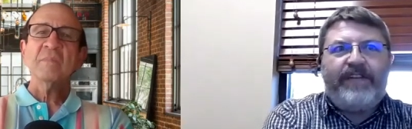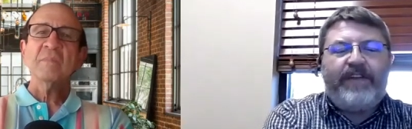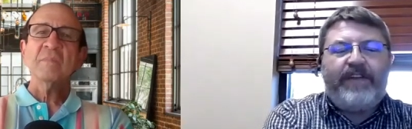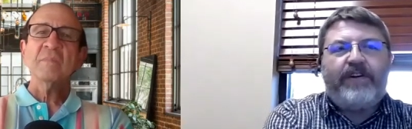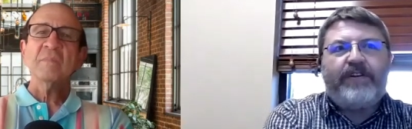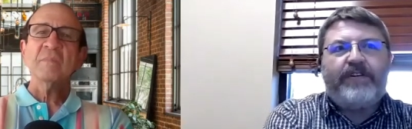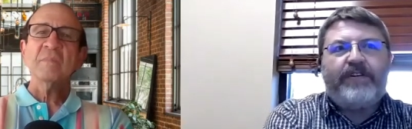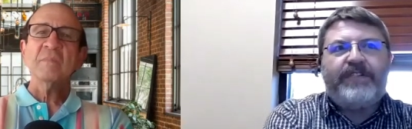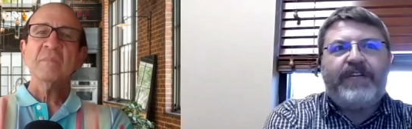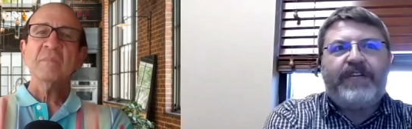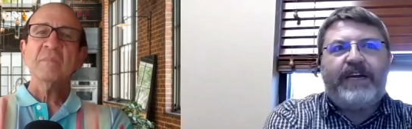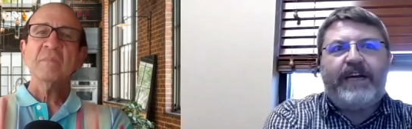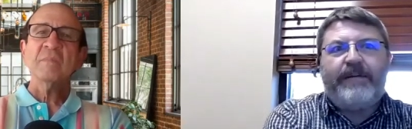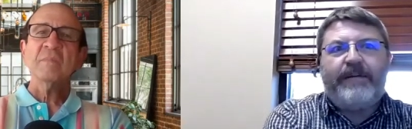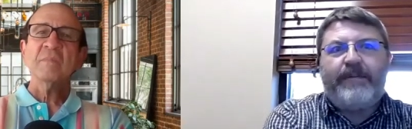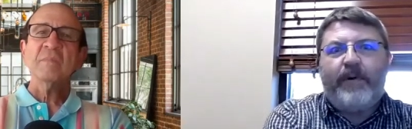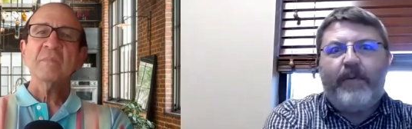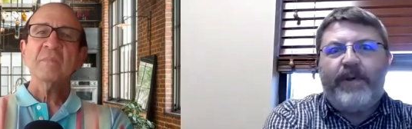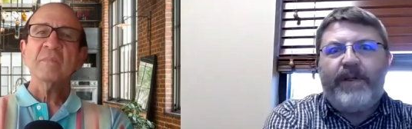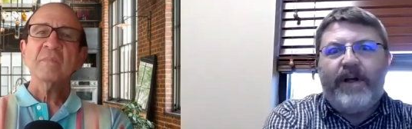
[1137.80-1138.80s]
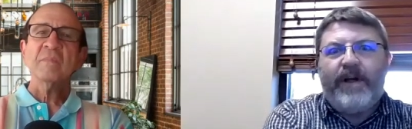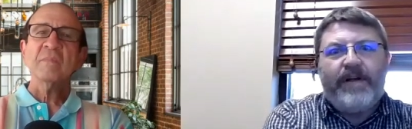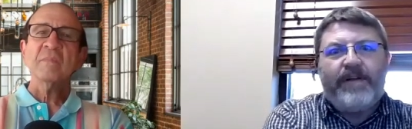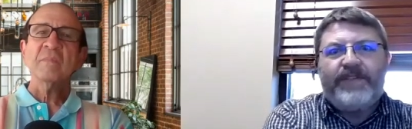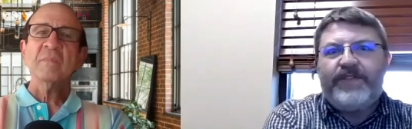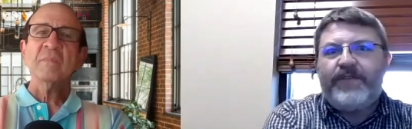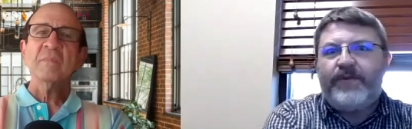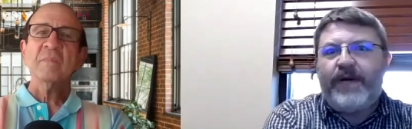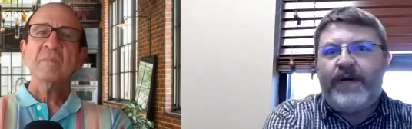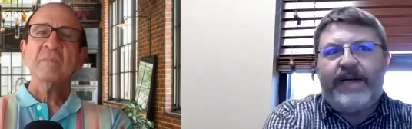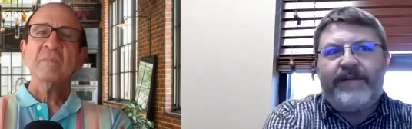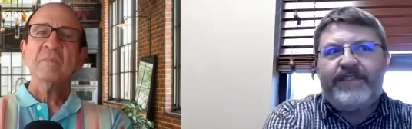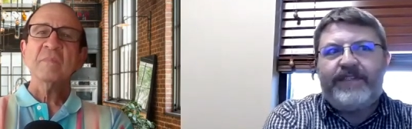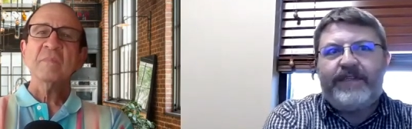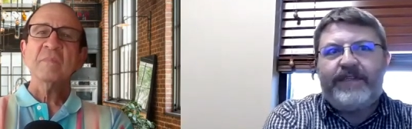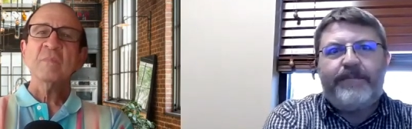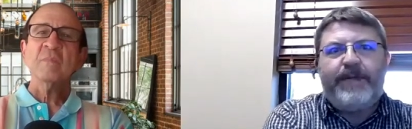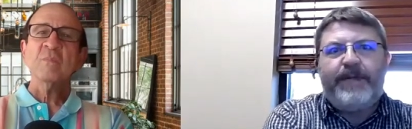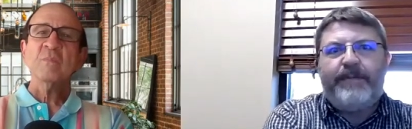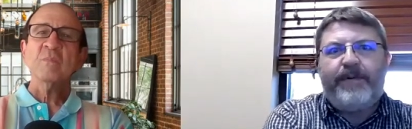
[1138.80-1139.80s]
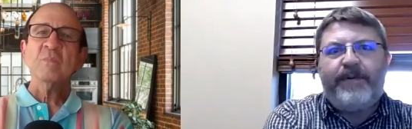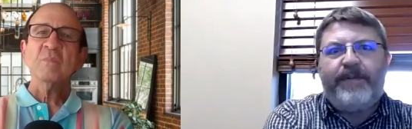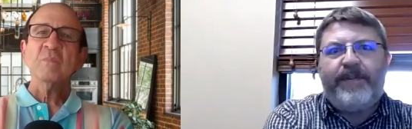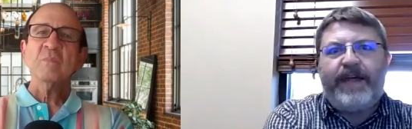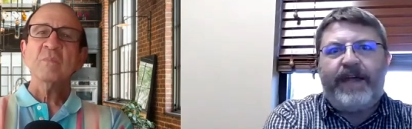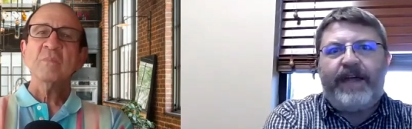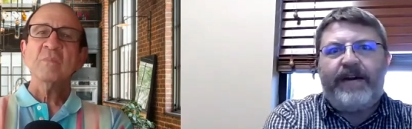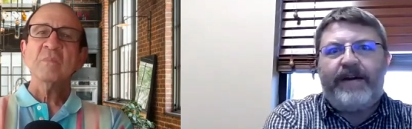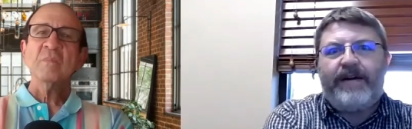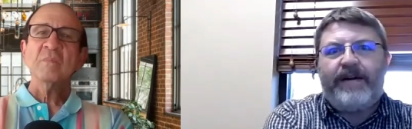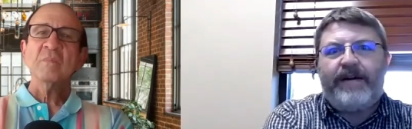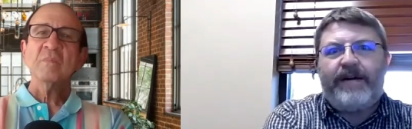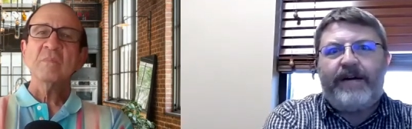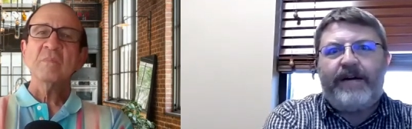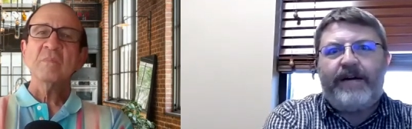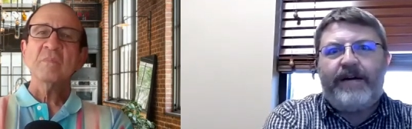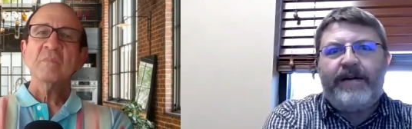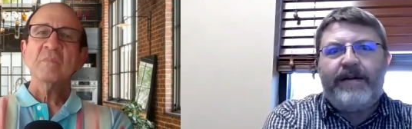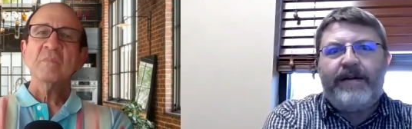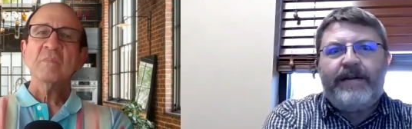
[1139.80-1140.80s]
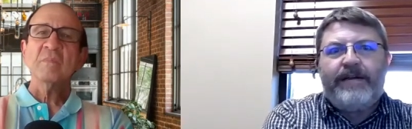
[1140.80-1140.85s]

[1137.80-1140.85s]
Speaker 1: the younger side, but we also have some people that are